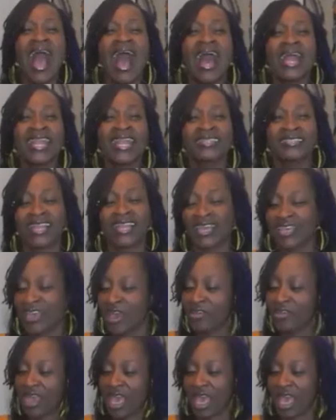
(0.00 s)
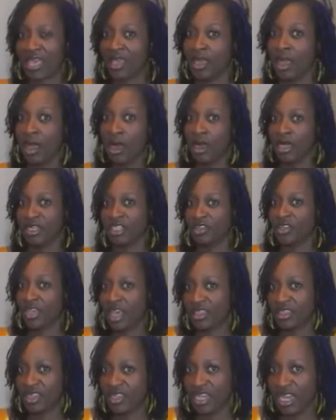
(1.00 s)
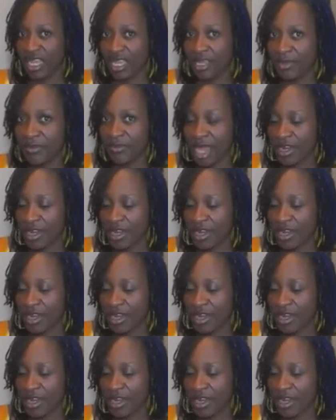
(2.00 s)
And I was like, okay, I don't care the name.